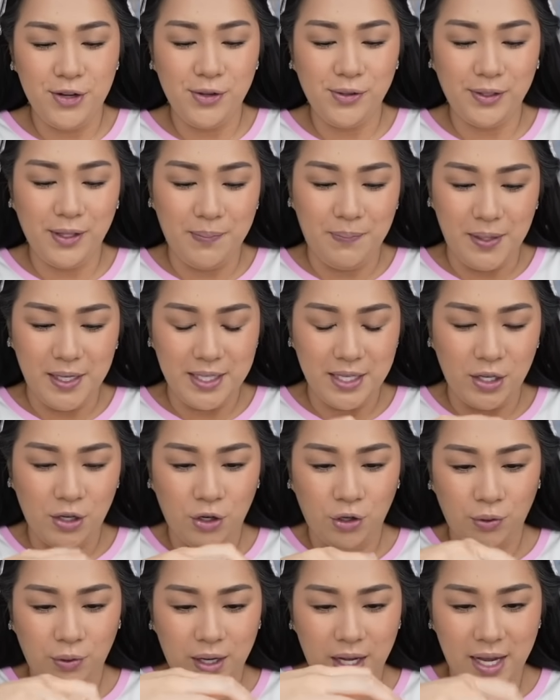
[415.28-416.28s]
new lippies in
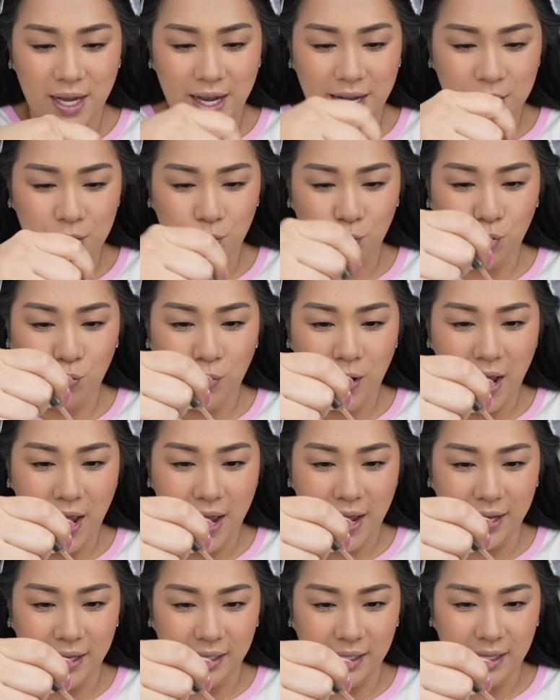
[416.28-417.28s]
Korea as
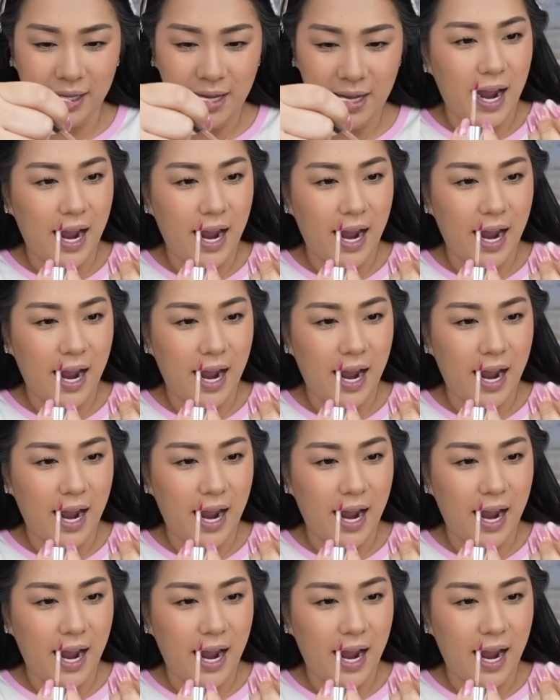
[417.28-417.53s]
well.